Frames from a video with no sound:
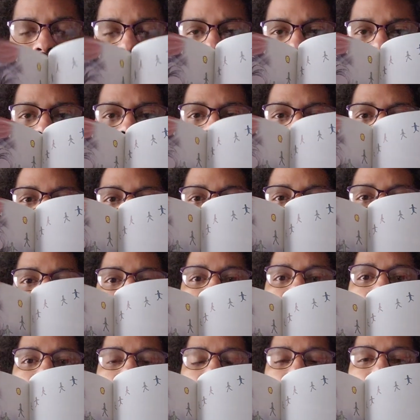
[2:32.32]
I can't
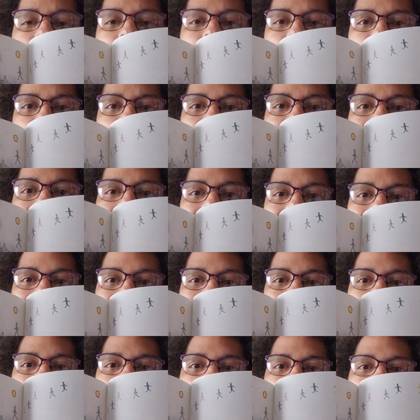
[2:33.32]
show too much because that's
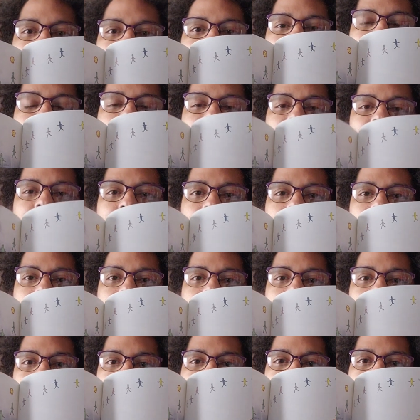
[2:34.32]
going to make the video
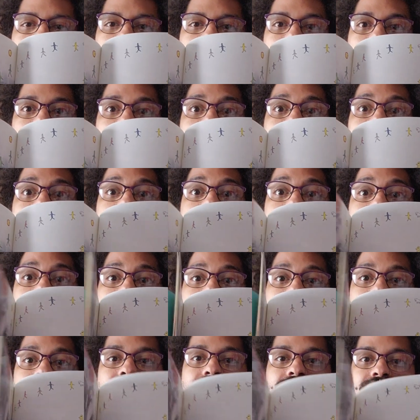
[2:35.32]

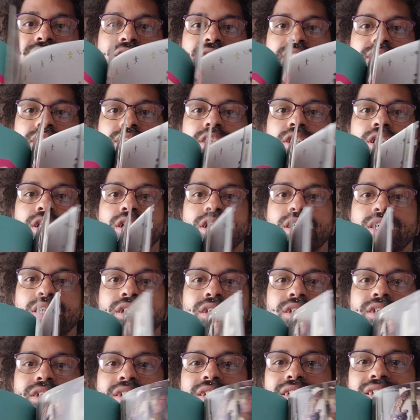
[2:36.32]
ridiculously long.
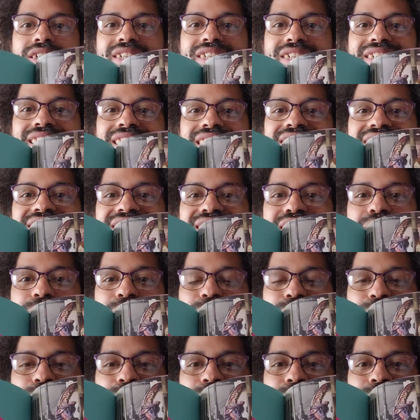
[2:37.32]
Got Goodnight
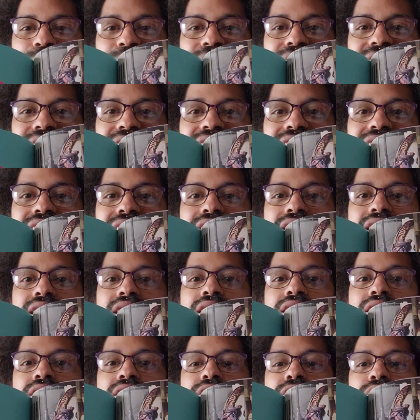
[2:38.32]
Pum Pum right here.
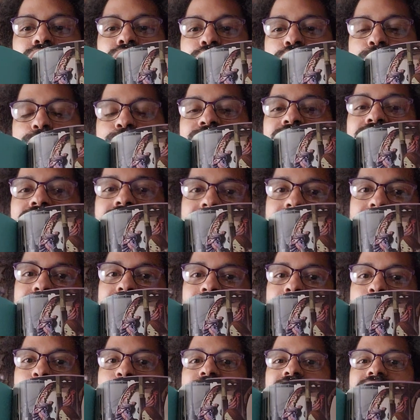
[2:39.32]
So this book is in
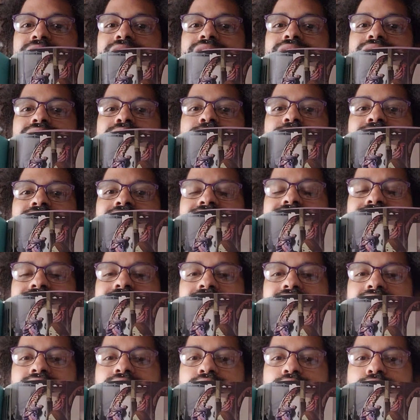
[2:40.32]
Japanese. I'm not
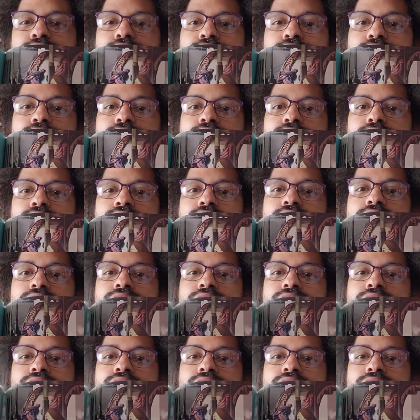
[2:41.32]
exactly sure